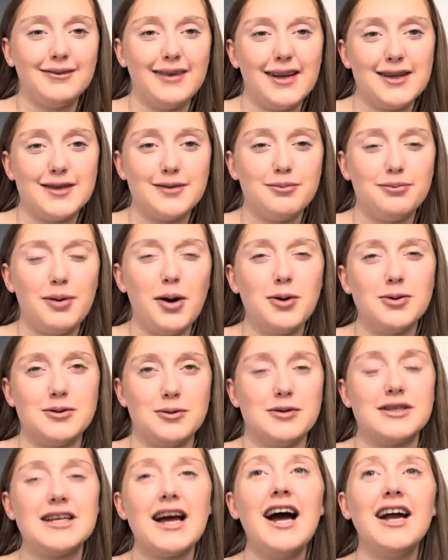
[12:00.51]
I suppose it
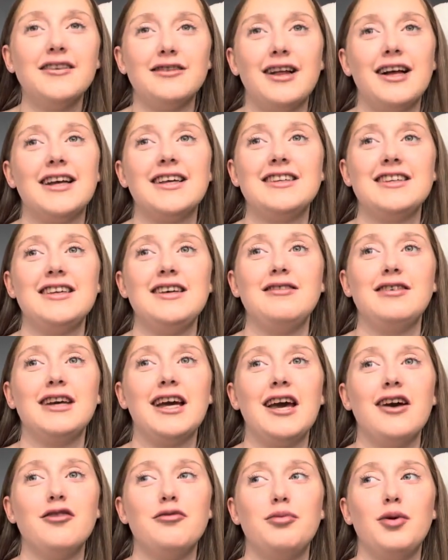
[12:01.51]
was kind of like his leaving
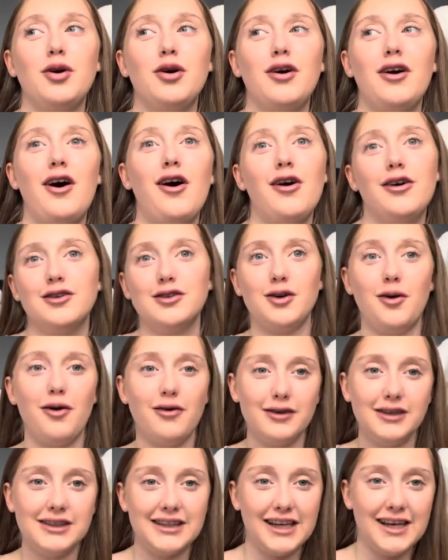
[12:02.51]
gift, but also
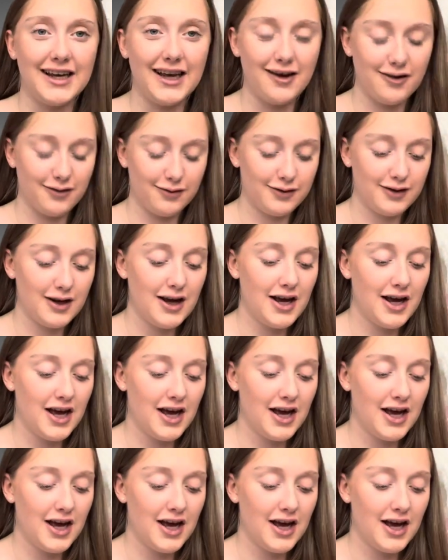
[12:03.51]
obviously a gift